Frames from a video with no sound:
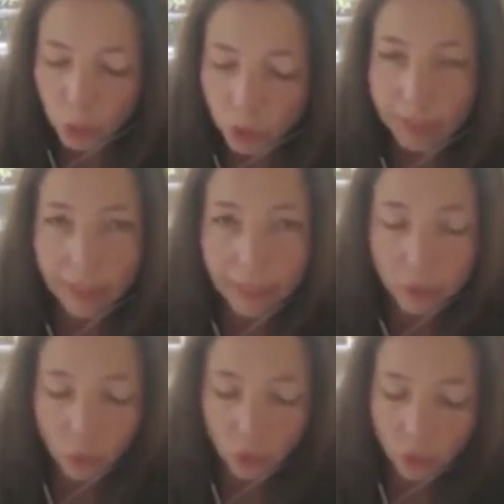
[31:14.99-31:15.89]
at the
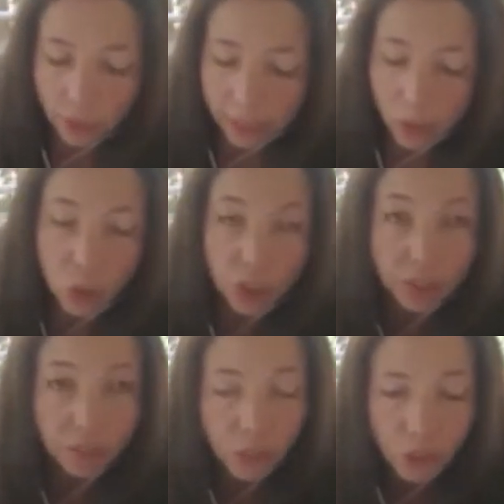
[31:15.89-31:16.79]
Electrical Energy
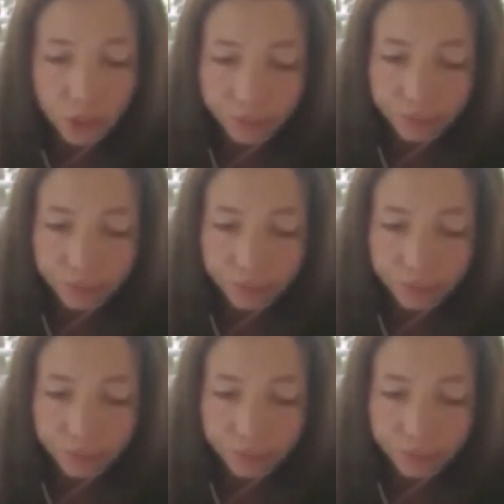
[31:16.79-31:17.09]
Division.